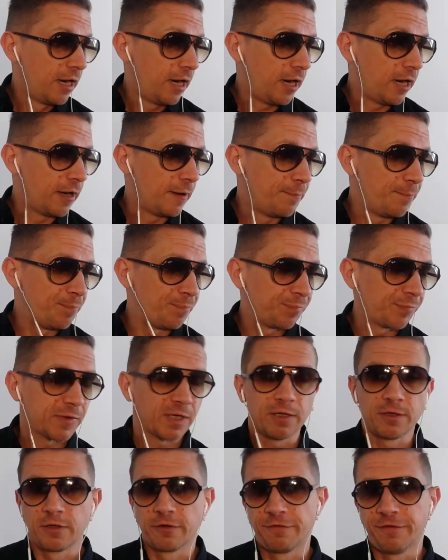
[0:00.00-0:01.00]
Um,
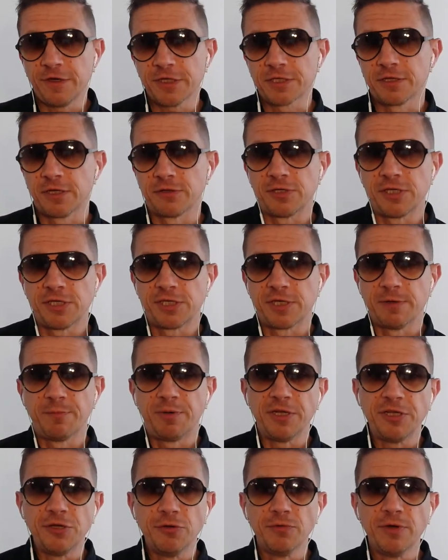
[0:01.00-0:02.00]
the first of those is
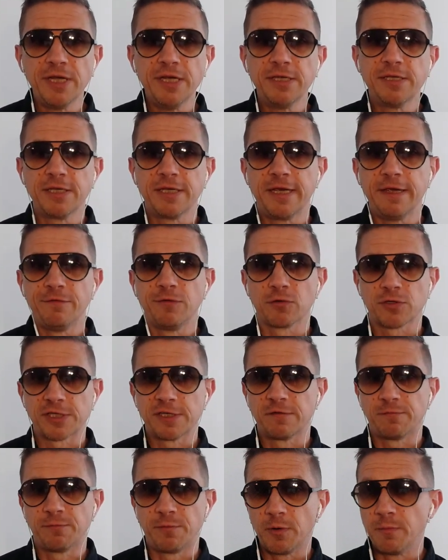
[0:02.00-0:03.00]
simply you need to give
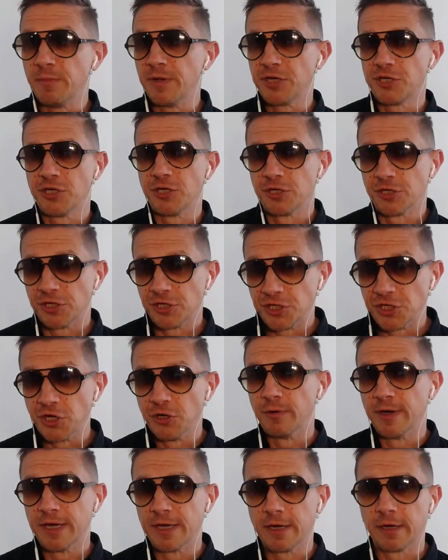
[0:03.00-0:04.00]
yourself permission to
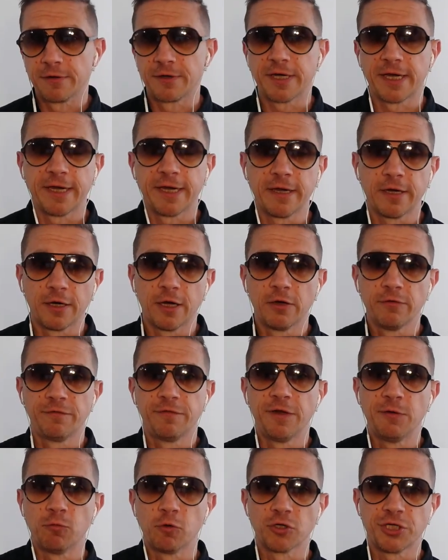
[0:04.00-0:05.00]
do it, okay? And
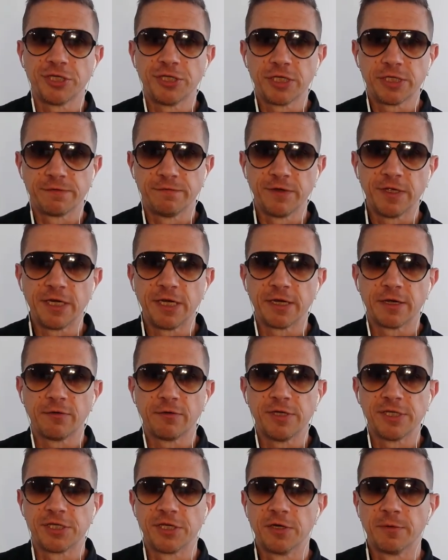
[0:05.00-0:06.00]
hopefully watching this video
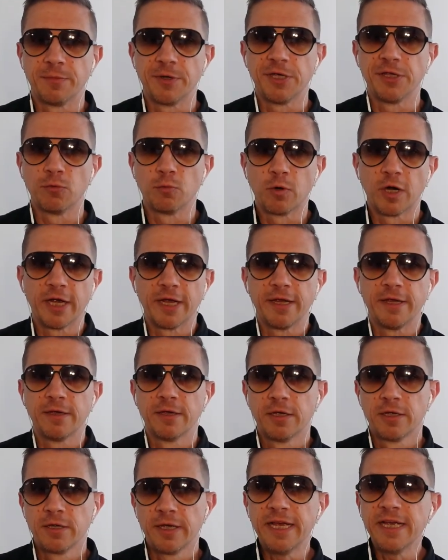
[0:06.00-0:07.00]
is going to be the way
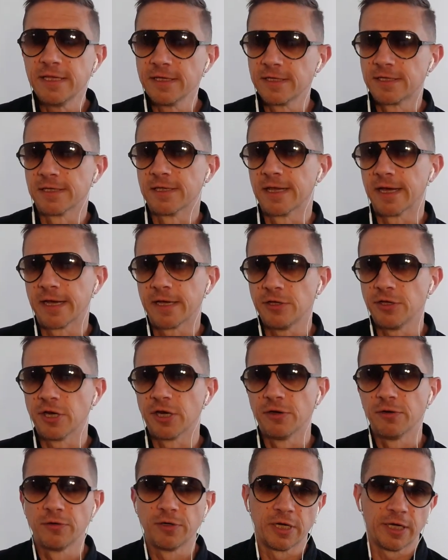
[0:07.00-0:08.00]
into that. You
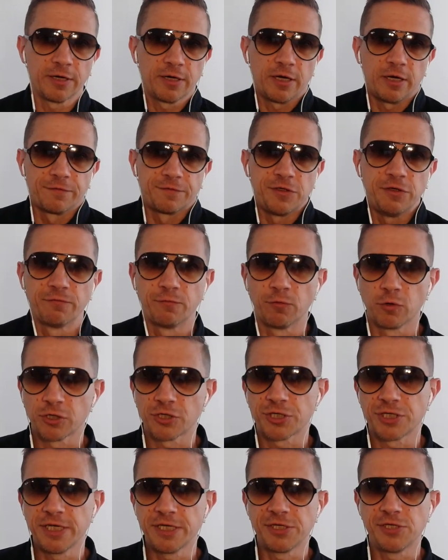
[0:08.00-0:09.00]
know, like after you've watched
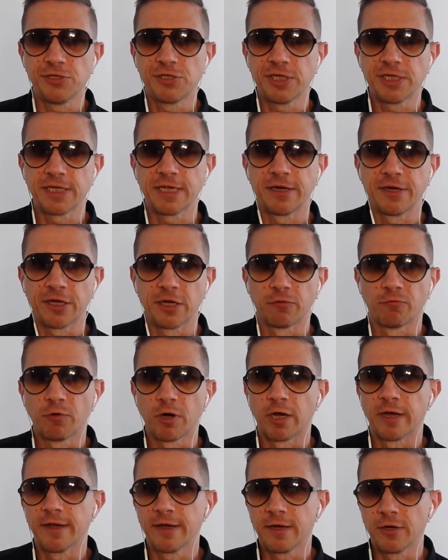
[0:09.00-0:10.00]
this, you sit down and go,
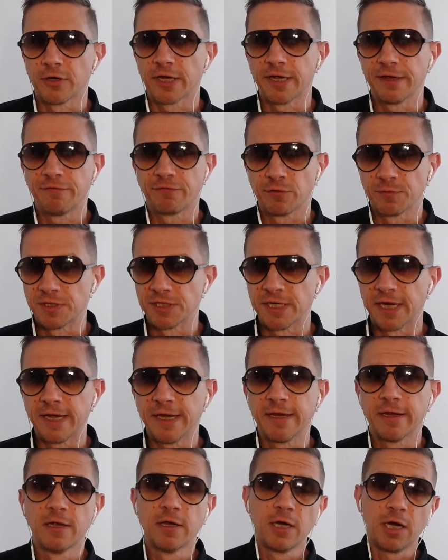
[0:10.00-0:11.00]
right, okay, from today,
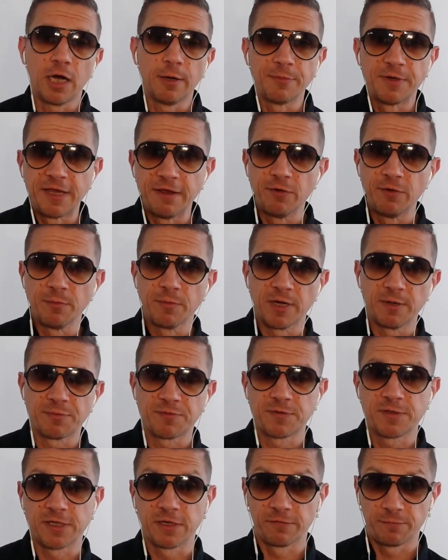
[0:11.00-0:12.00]
I'm giving
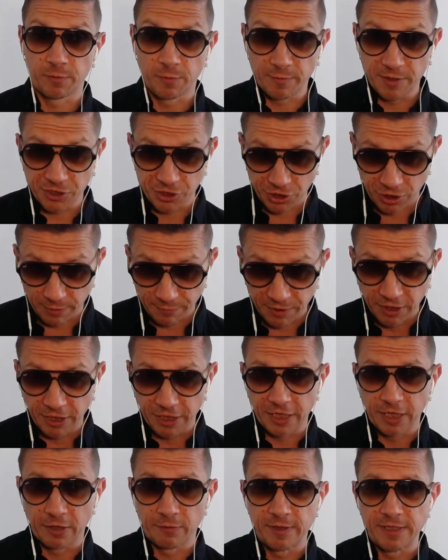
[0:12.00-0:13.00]
myself permission. I'm going to
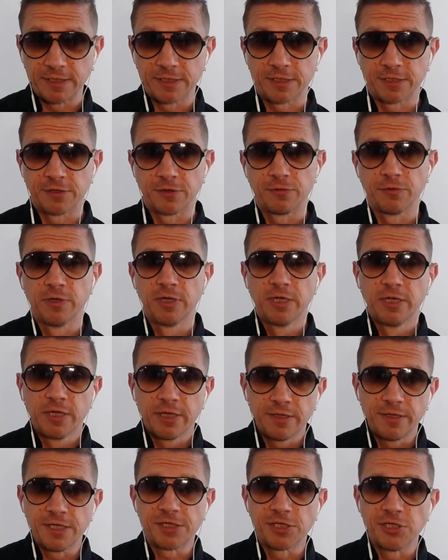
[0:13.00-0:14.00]
go into
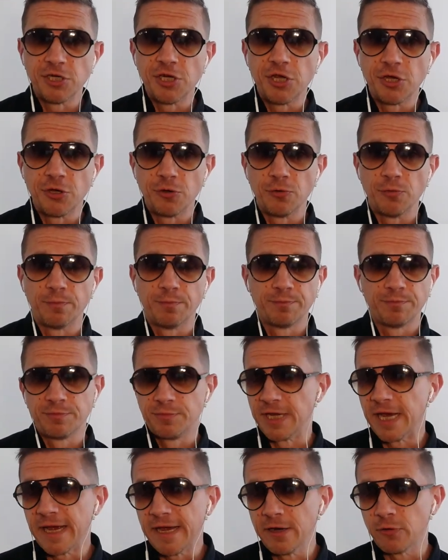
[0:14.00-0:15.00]
this new
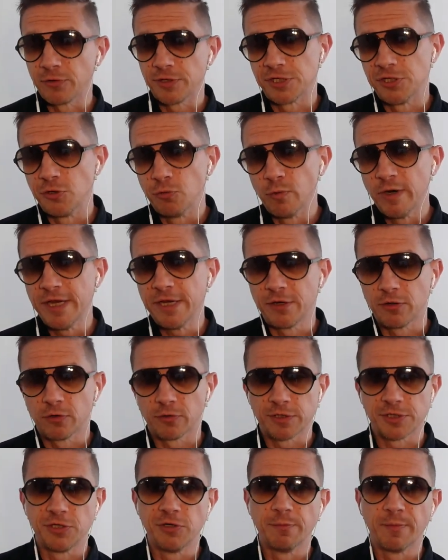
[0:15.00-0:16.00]
day or this new week or
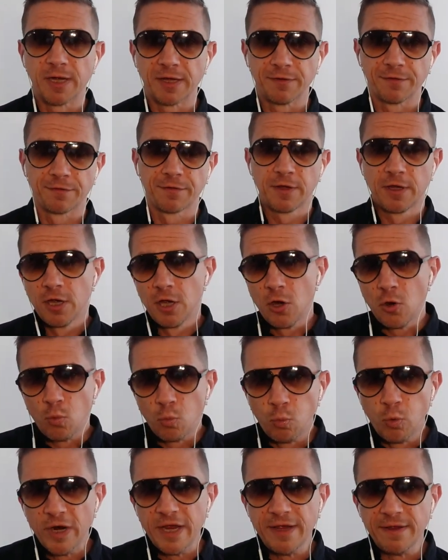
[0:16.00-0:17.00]
this new month
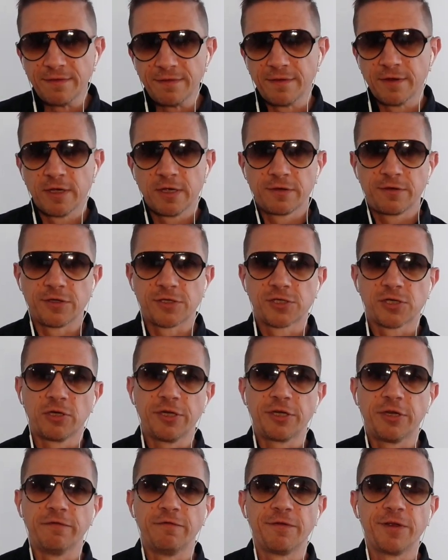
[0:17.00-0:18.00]
with the
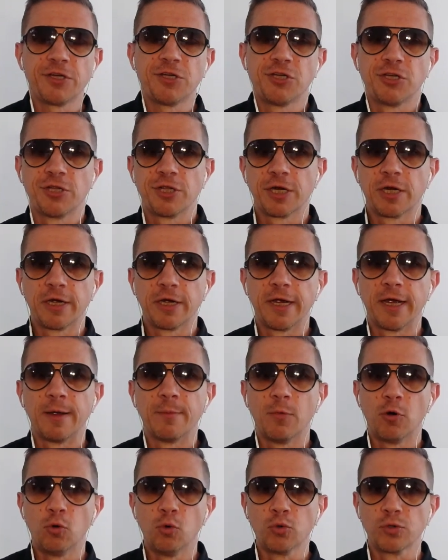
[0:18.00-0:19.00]
solid conviction that I am
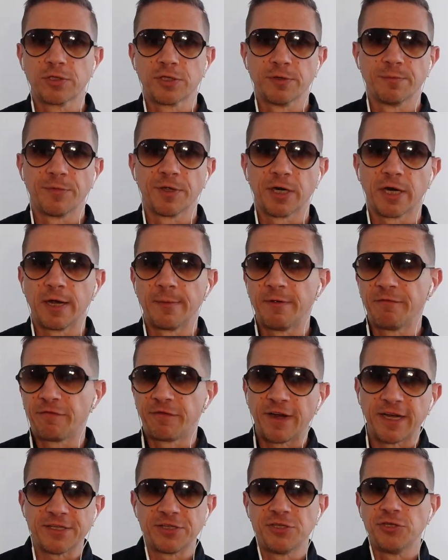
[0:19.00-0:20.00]
awesome, that I am in
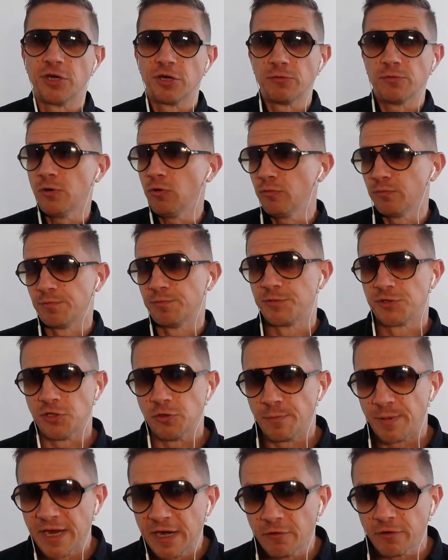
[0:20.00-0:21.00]
fact, you know,
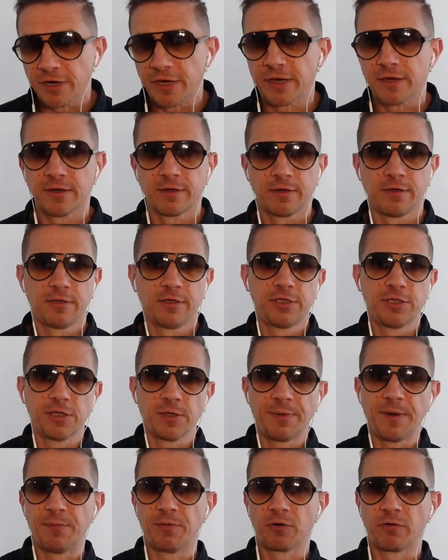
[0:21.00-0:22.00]
superior to the
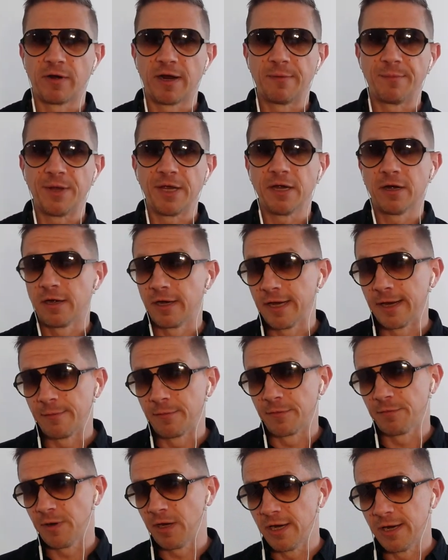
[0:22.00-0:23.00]
people around me. I am
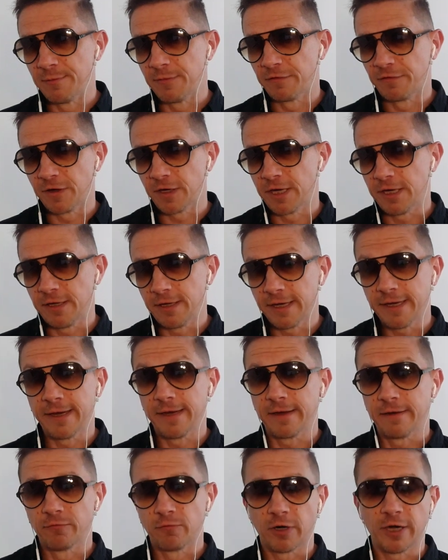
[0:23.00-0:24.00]
the I am the fucking
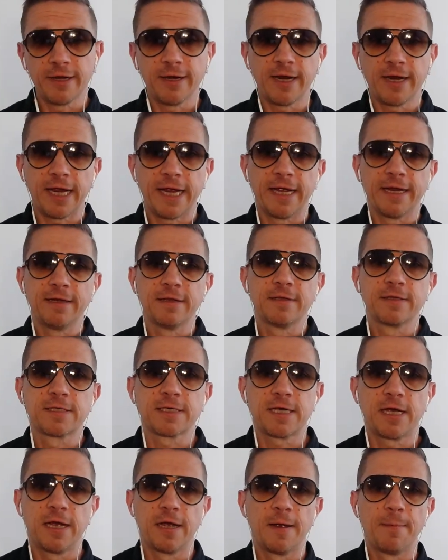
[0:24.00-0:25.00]
king, right? And
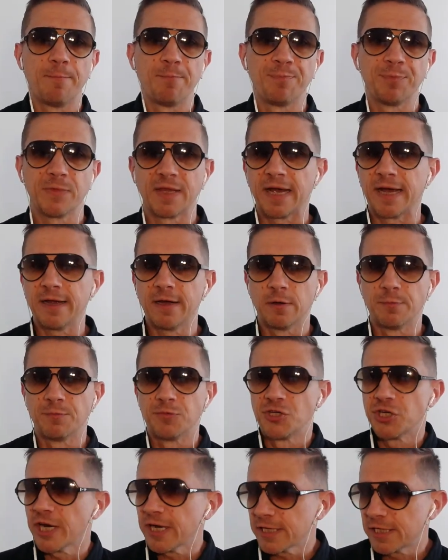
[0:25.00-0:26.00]
um, that
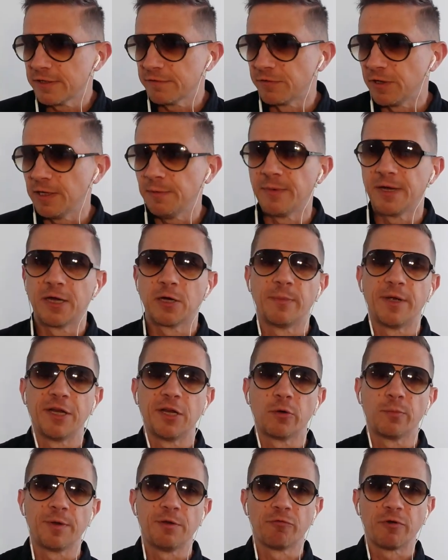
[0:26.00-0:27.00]
objectively may or may
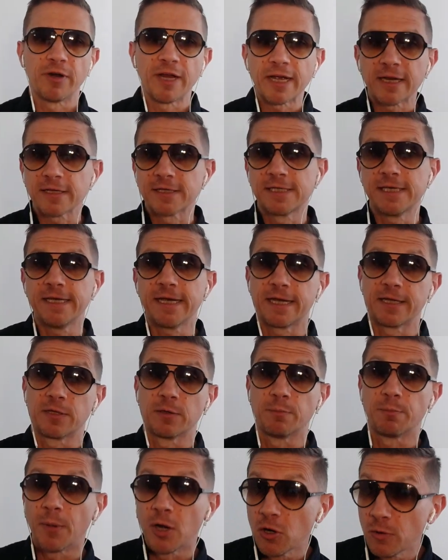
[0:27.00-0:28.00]
not be reality at the
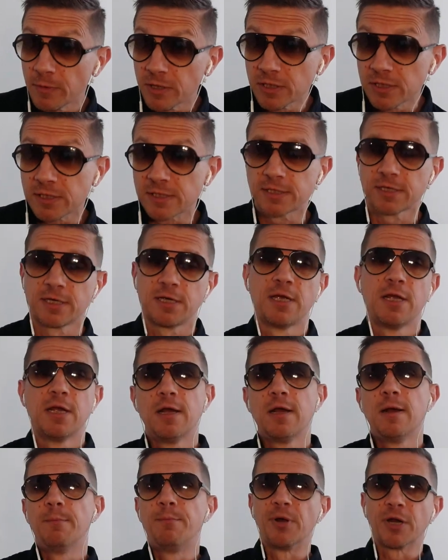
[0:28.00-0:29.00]
moment
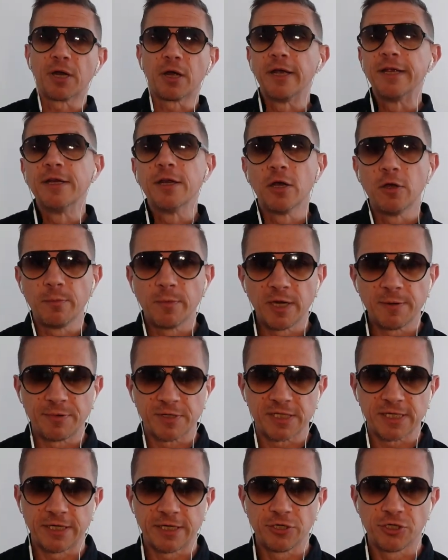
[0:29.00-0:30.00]
but I know my
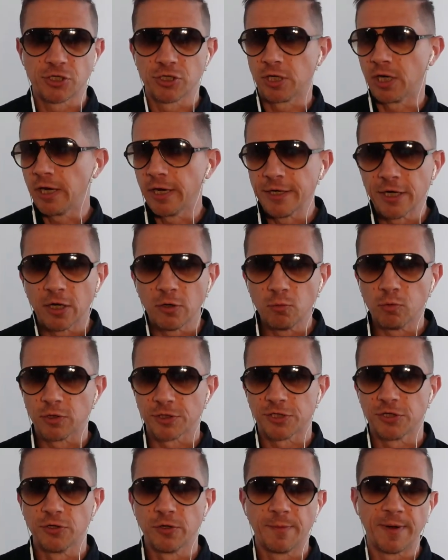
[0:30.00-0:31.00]
potential. I know what's
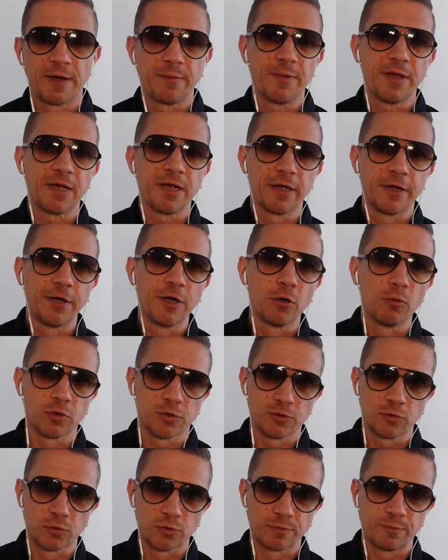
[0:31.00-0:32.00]
good about me. I know
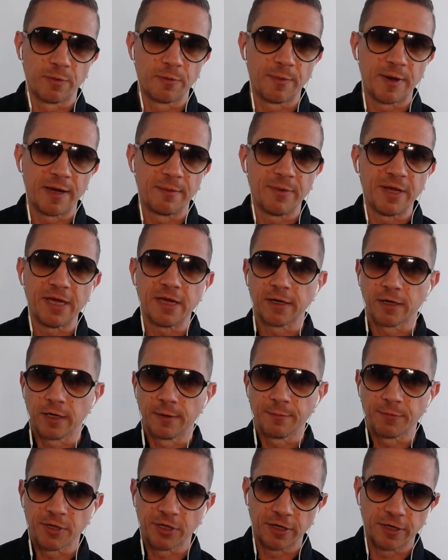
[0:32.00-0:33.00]
what's awesome about me, and
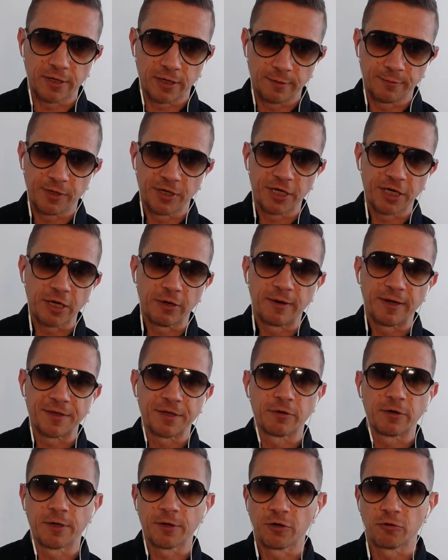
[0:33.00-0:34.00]
I'm gonna I'm gonna go out there
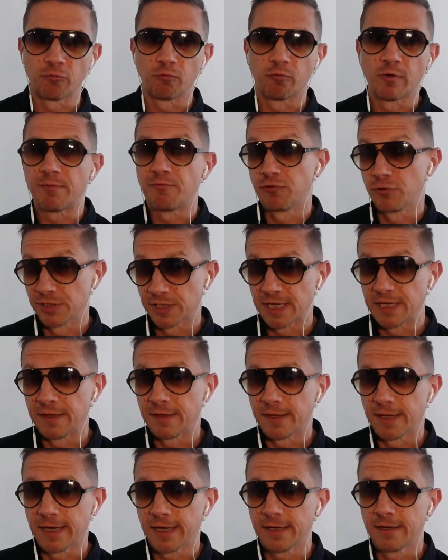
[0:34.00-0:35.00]
and I'm gonna represent
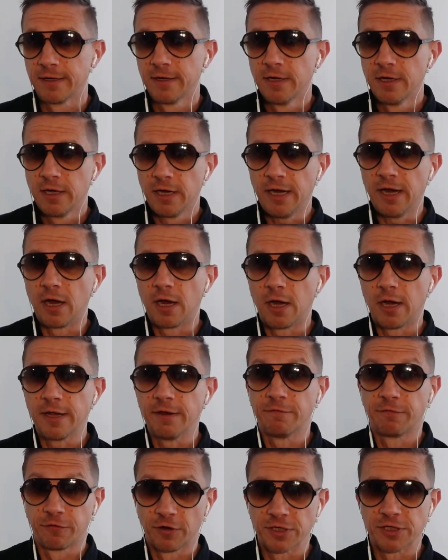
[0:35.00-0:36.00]
that uh, in
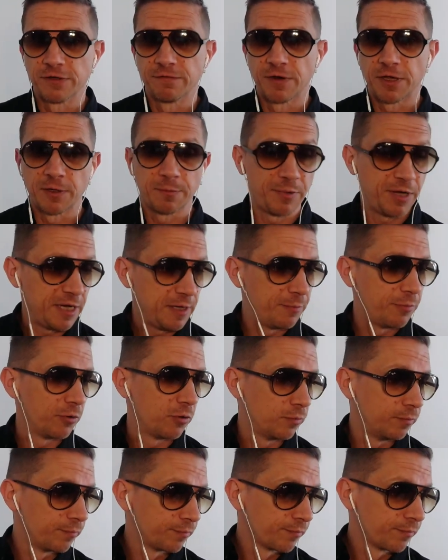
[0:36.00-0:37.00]
front of other
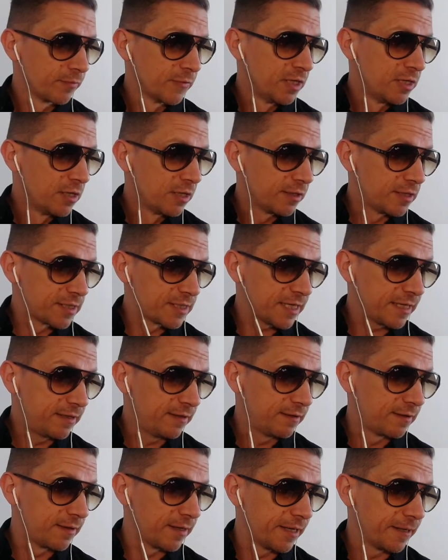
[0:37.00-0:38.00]
people. The
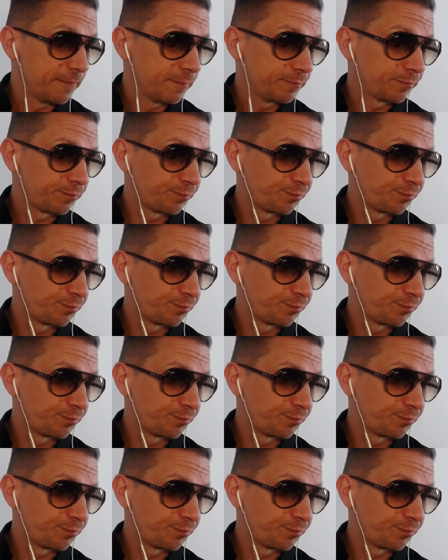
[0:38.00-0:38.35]
second thing